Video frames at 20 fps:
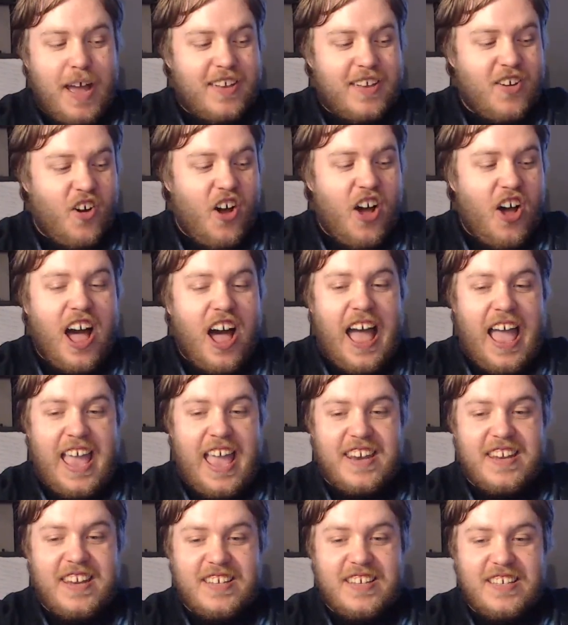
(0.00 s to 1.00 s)
God,
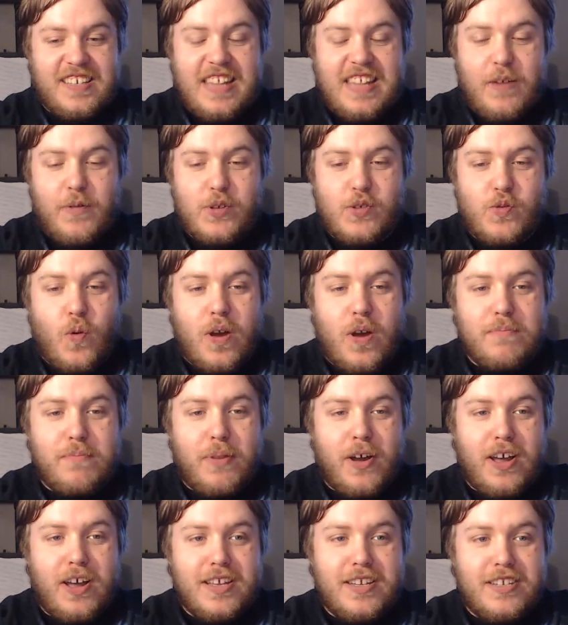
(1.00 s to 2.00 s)
that was one
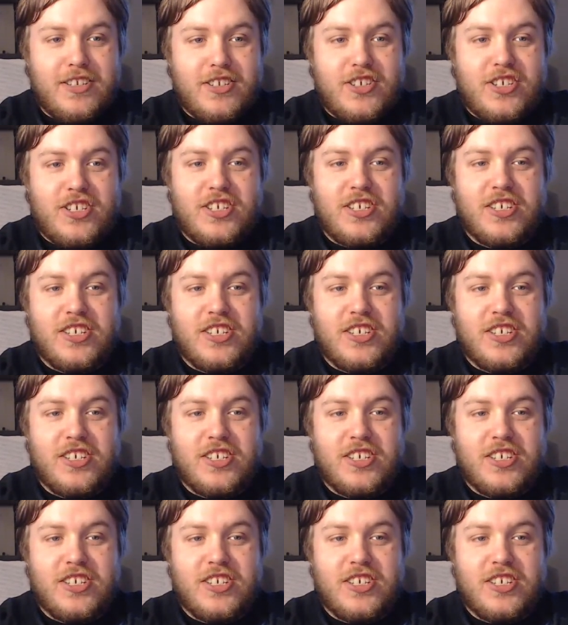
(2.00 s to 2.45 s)
punch.